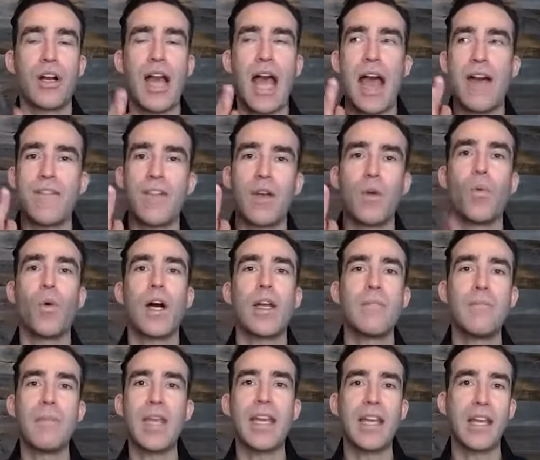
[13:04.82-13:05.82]
having
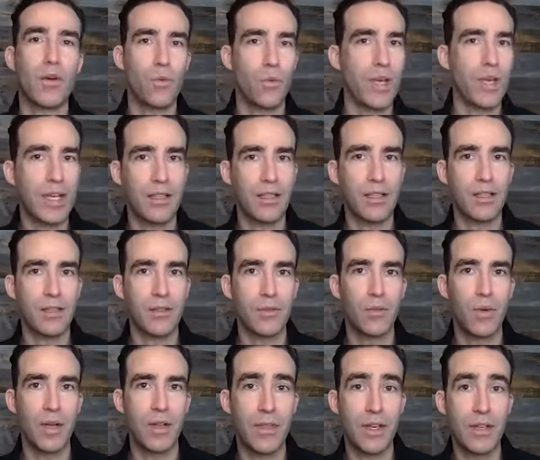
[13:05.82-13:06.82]
1 meeting a week
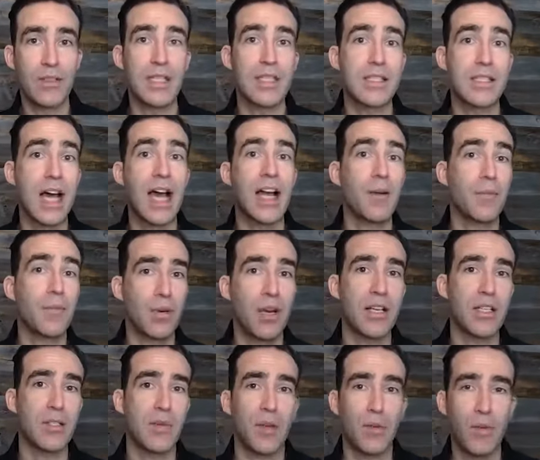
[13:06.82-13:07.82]
with their desired
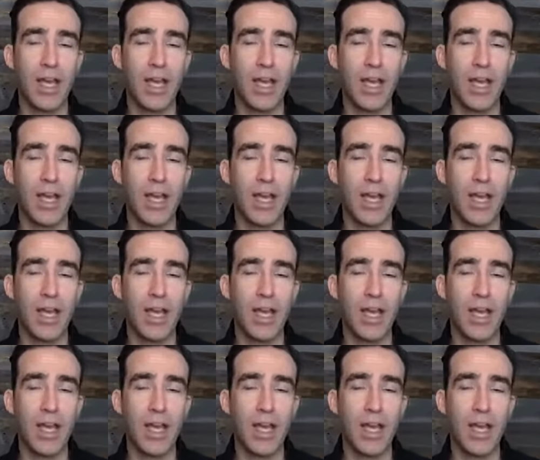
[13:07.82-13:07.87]
prospect.